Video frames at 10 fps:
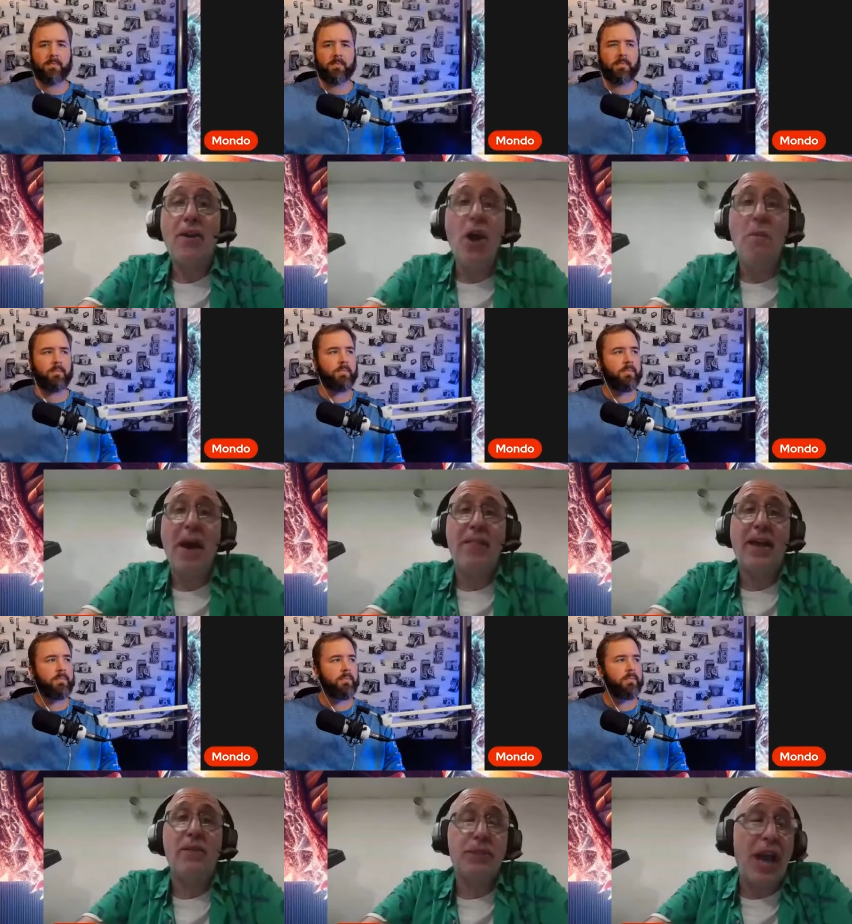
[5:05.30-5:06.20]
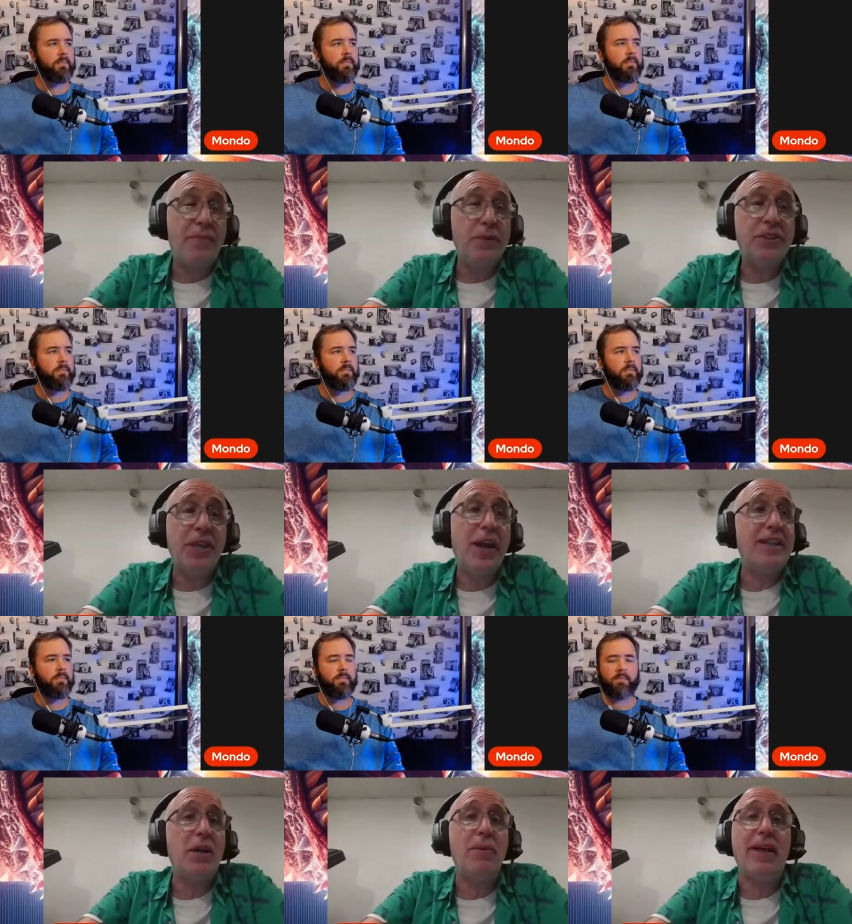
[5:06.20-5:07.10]
Speaker 1: don't know, man. Like if Chop, you see, you
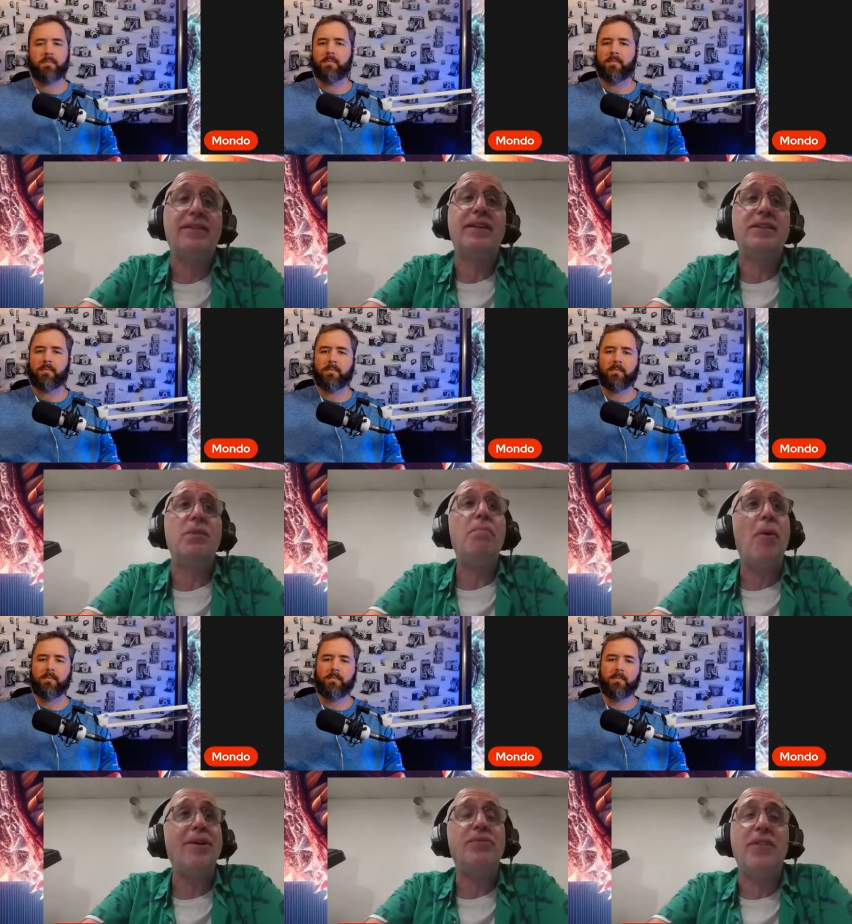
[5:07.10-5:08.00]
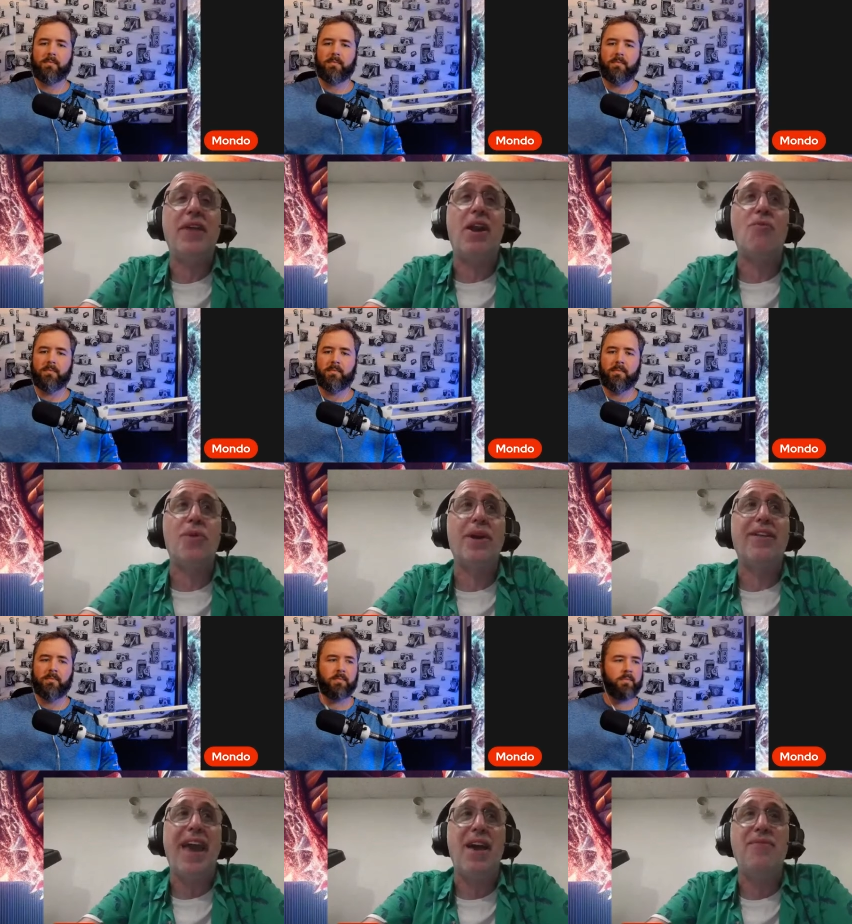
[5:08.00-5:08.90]
gotta tell me. Like there's some parts of it that are
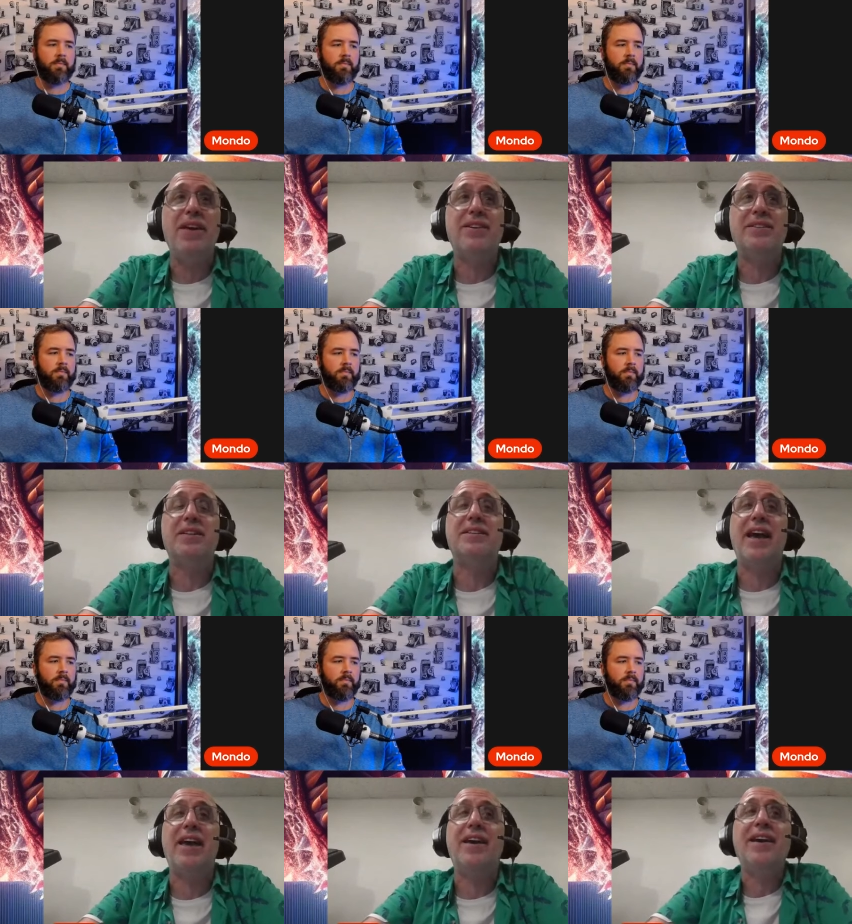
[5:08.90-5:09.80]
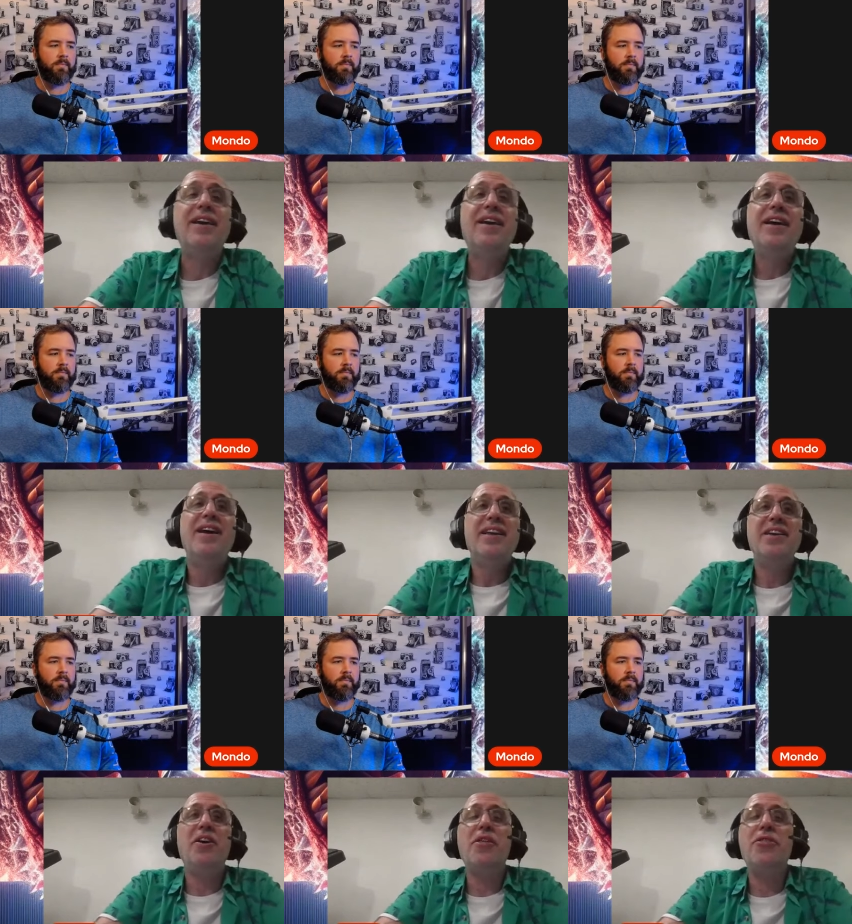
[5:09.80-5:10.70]
really heavy because it's like,
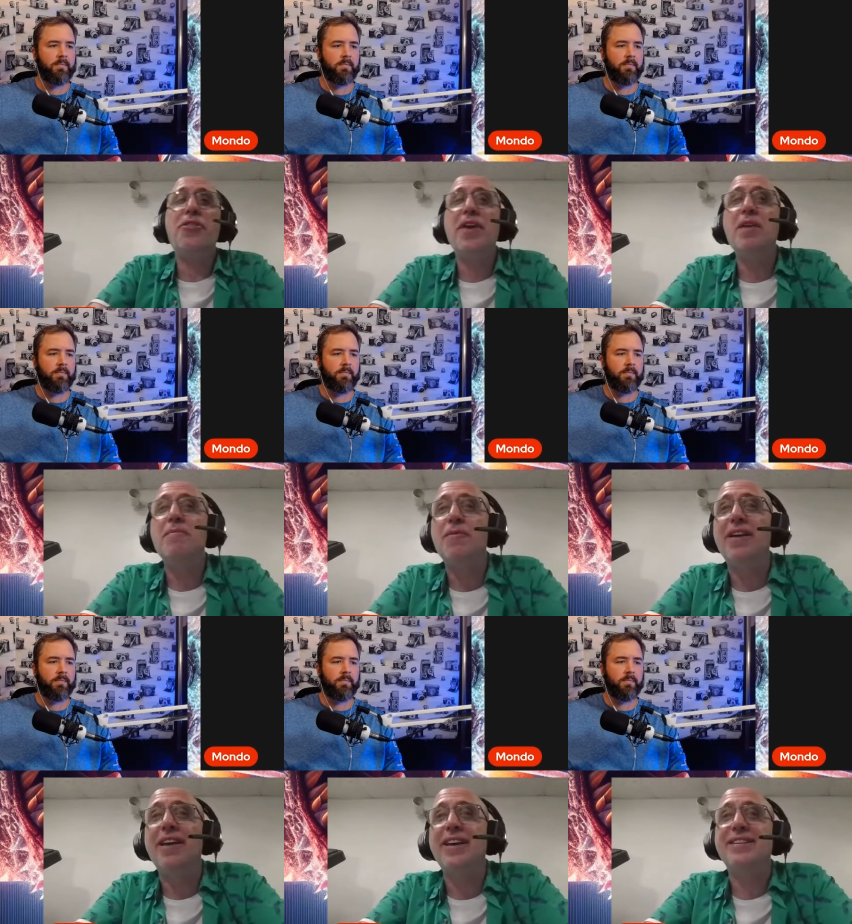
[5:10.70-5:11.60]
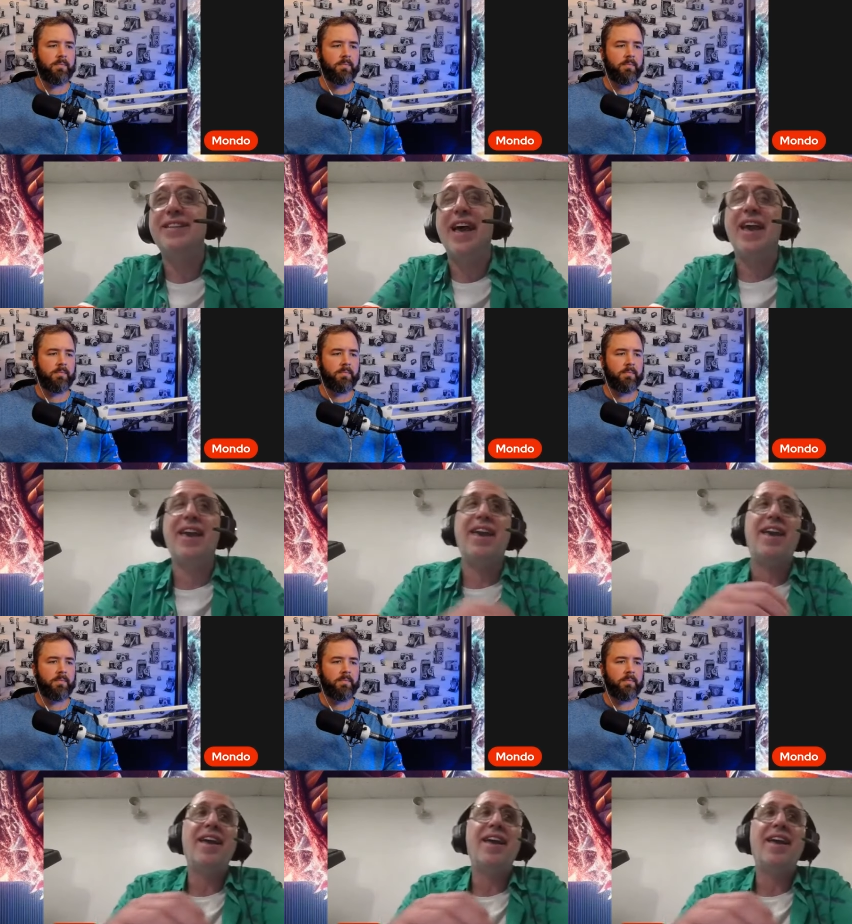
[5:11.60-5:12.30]
you know, the theme really is like,